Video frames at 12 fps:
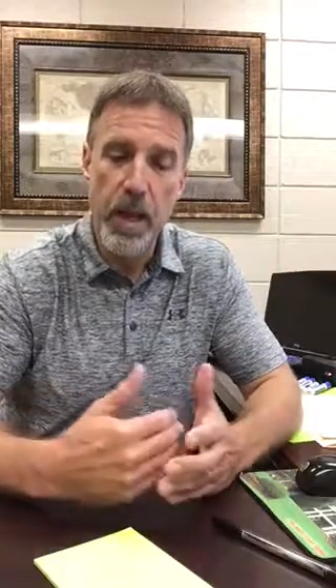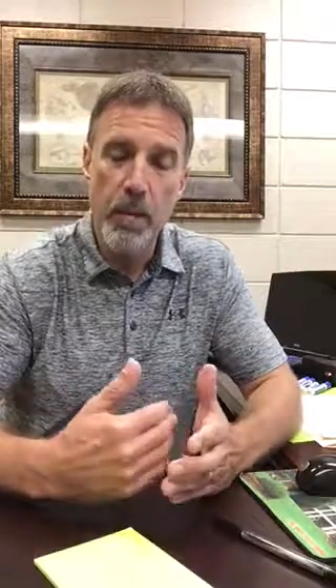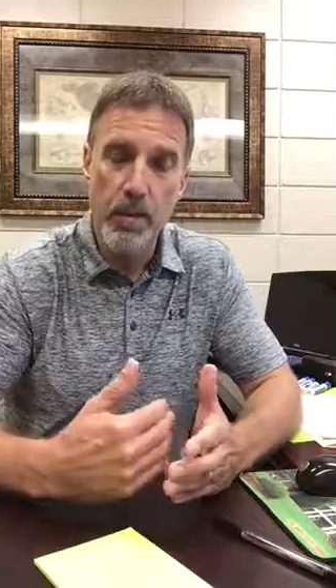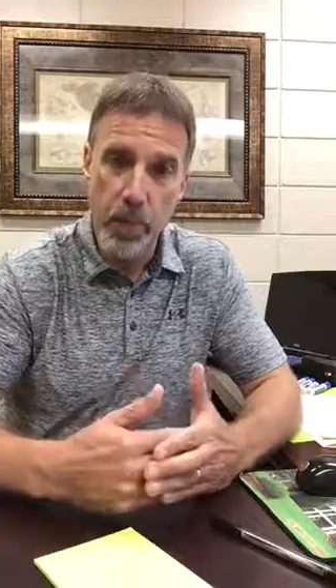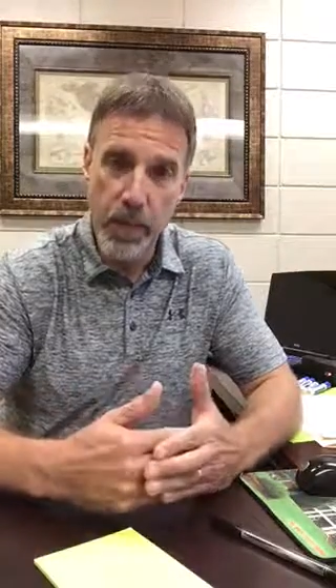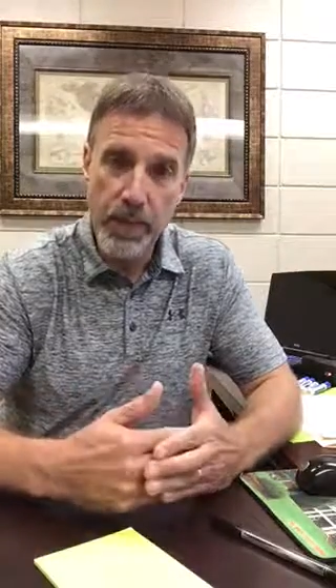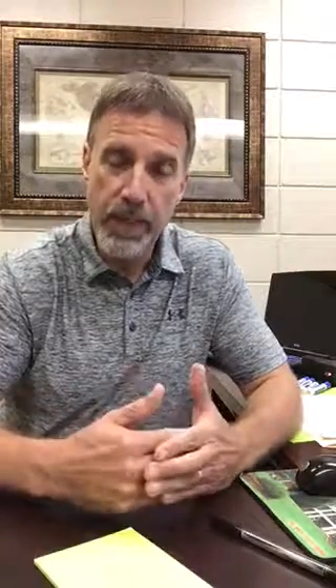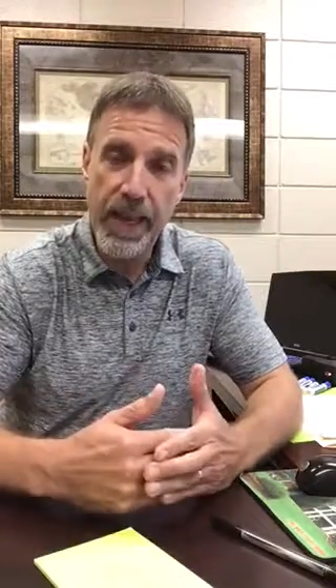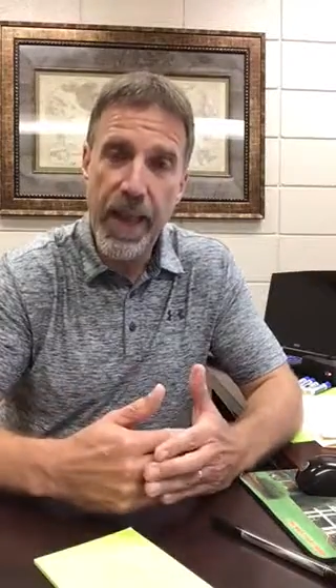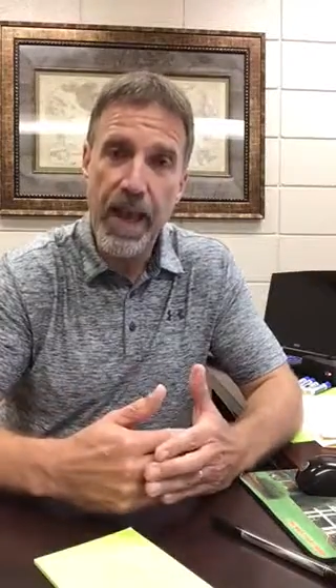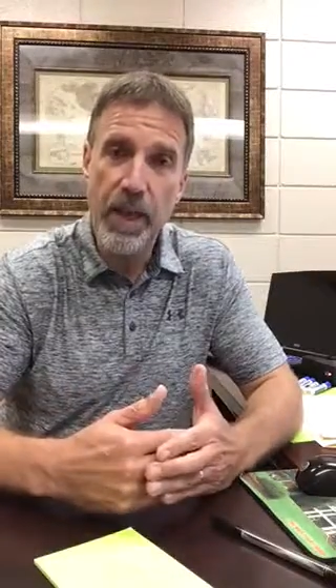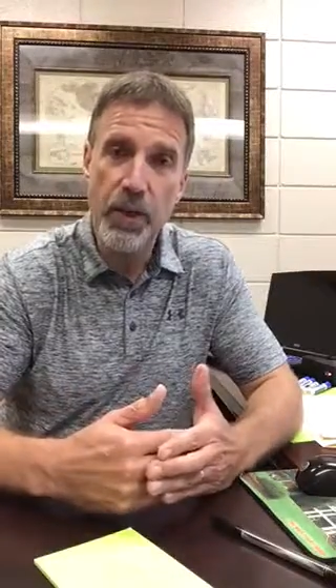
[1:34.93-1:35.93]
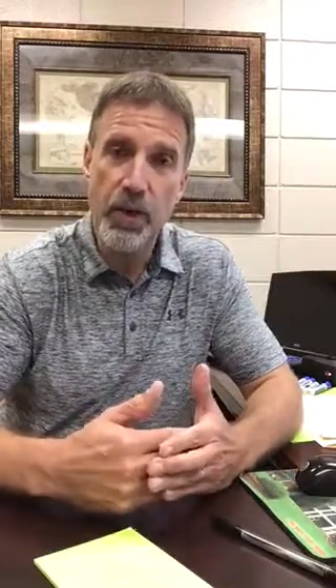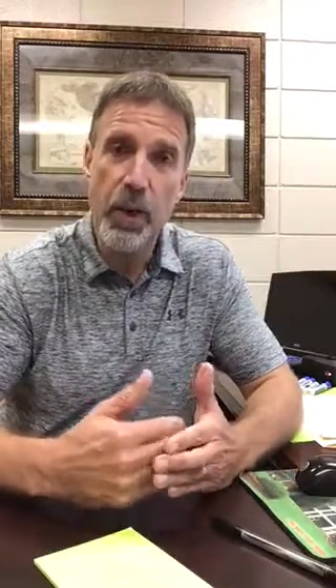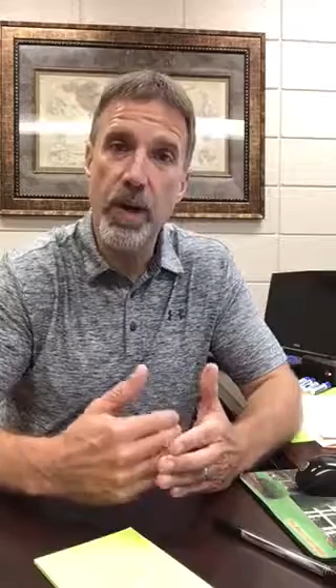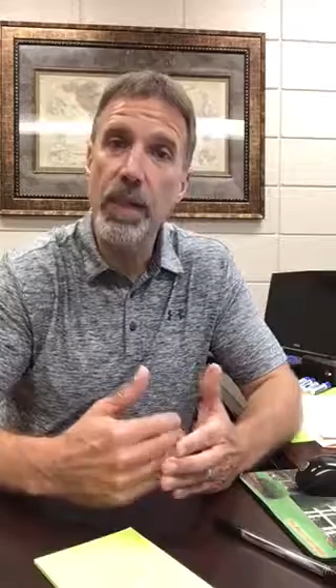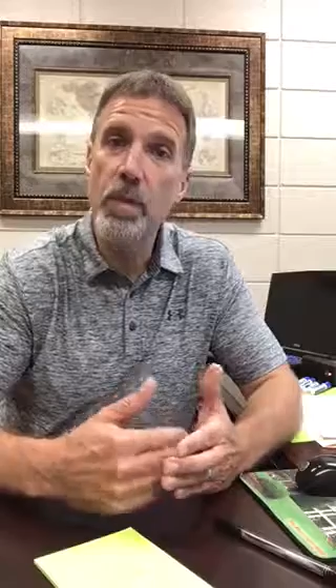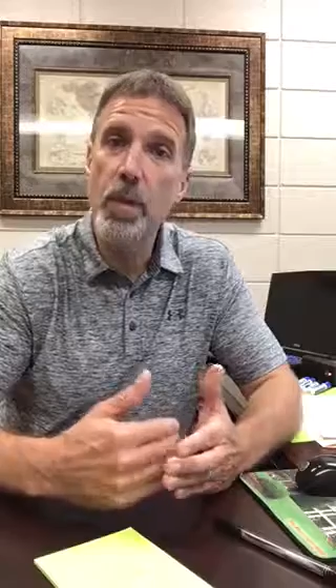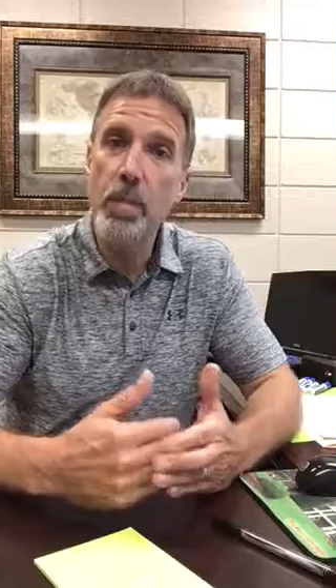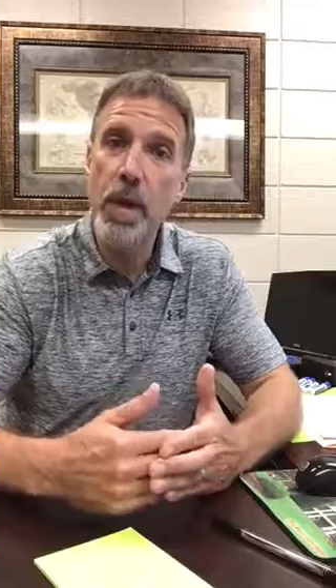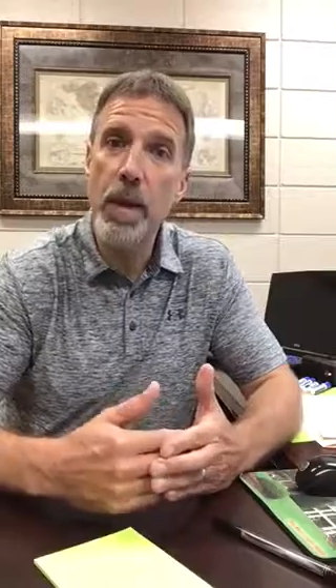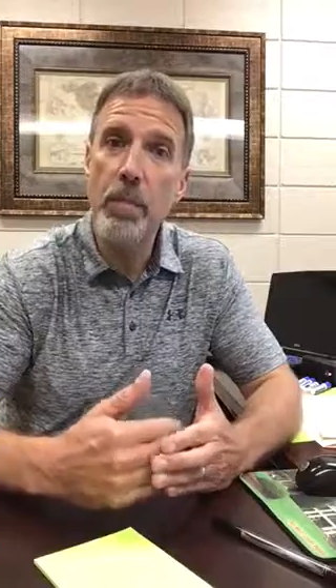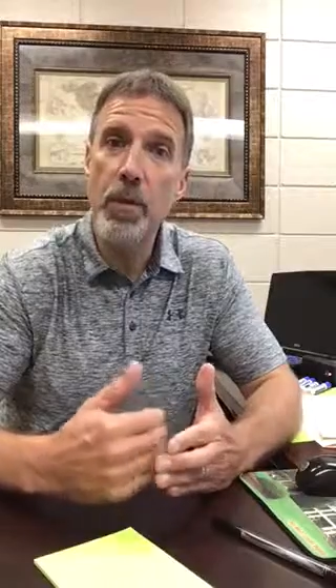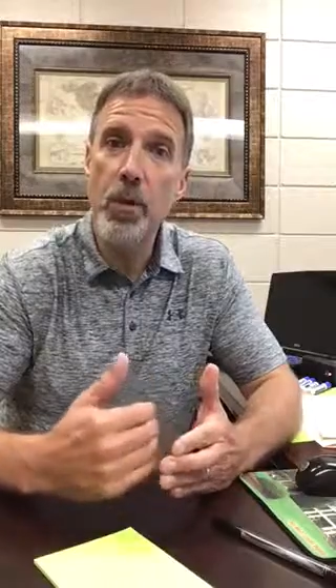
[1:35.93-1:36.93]
Print the calendar and then
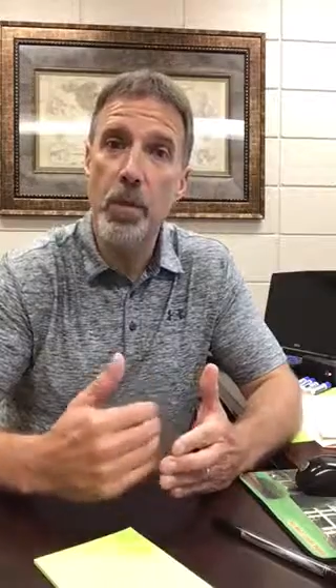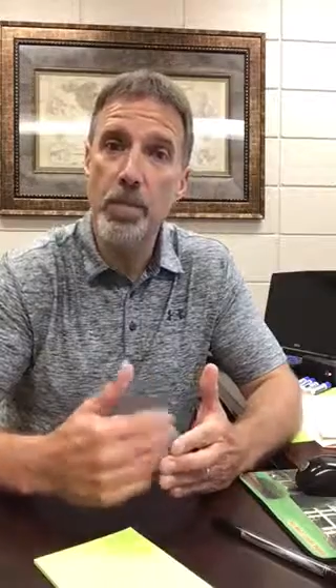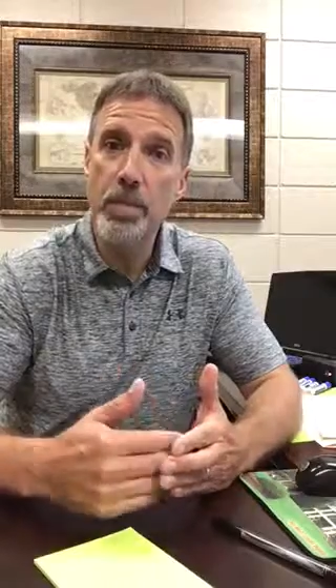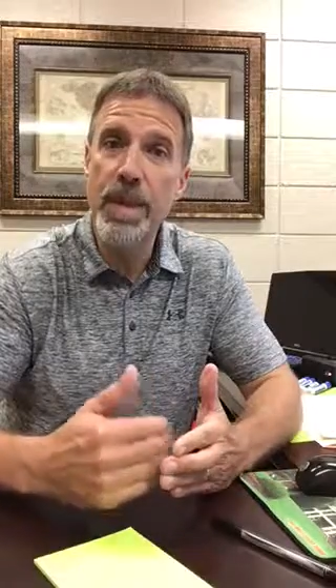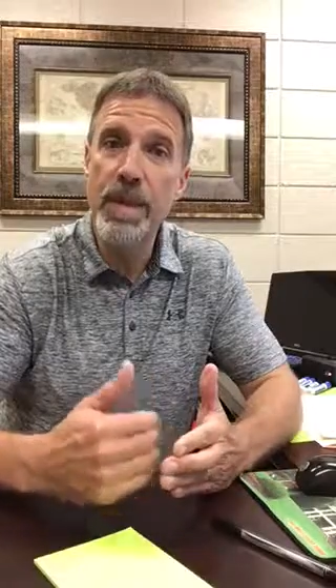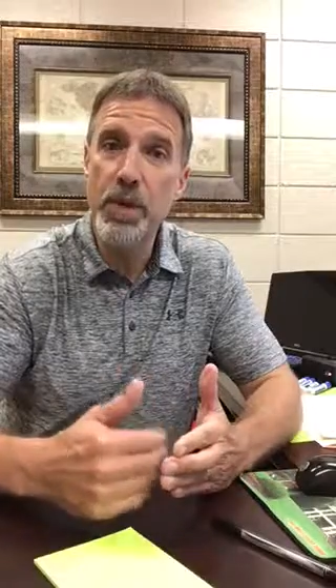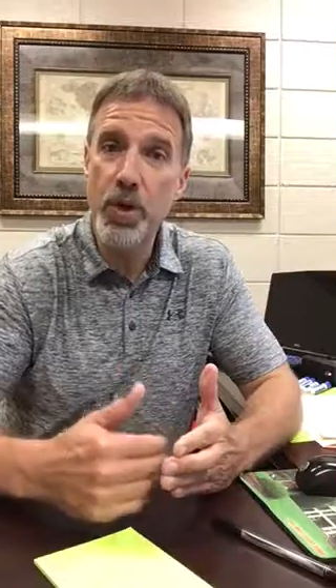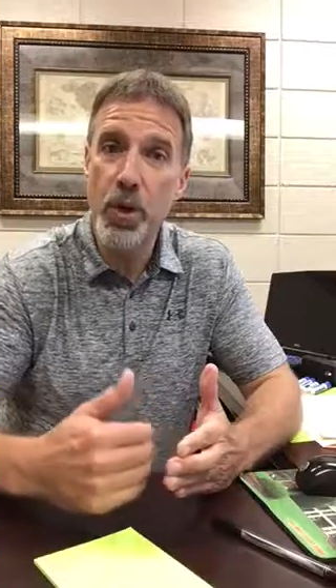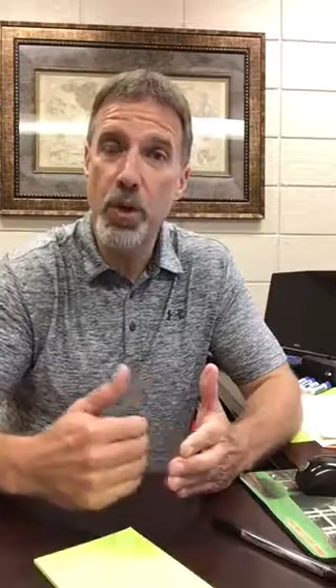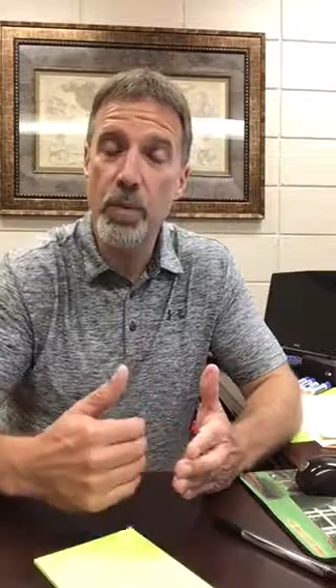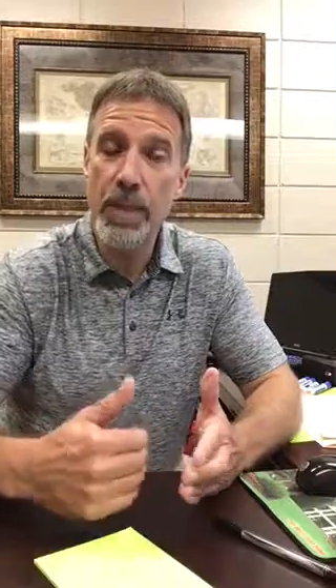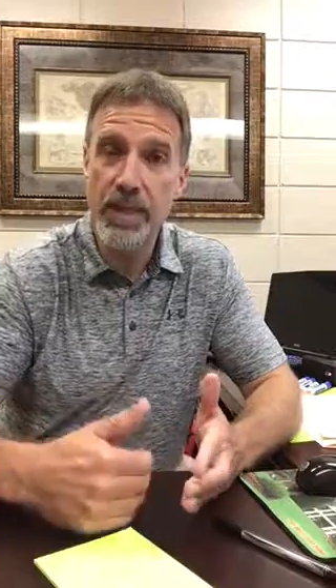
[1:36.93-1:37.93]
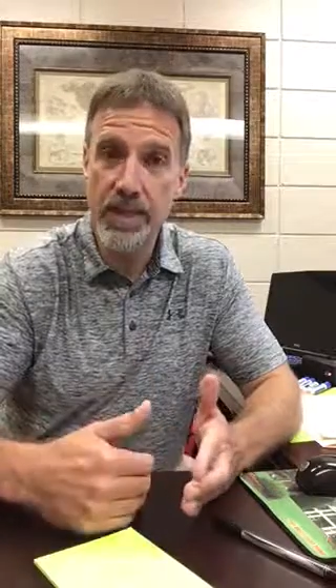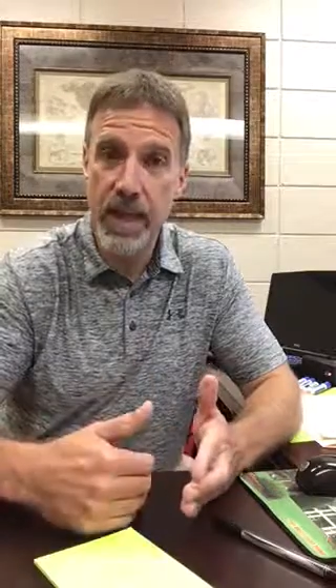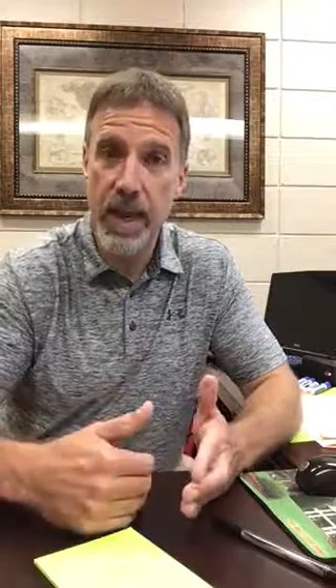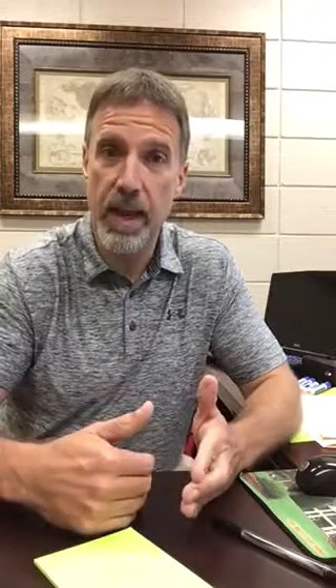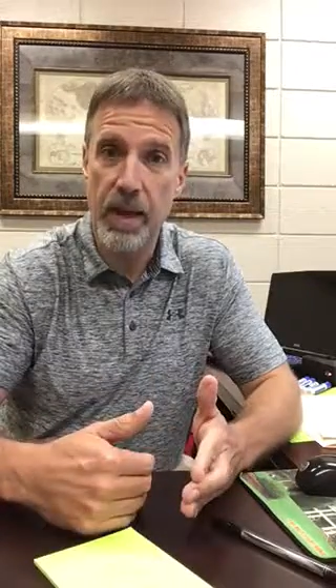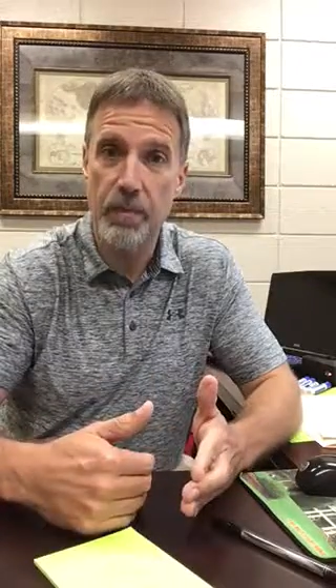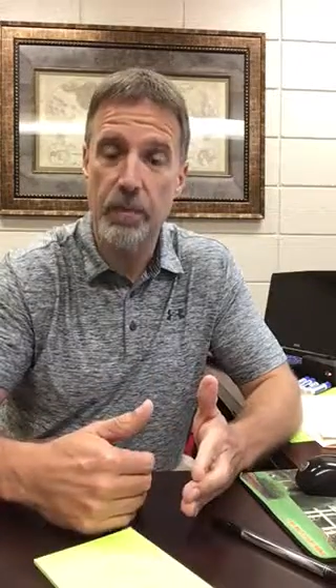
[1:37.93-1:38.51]
remember your midterm exam.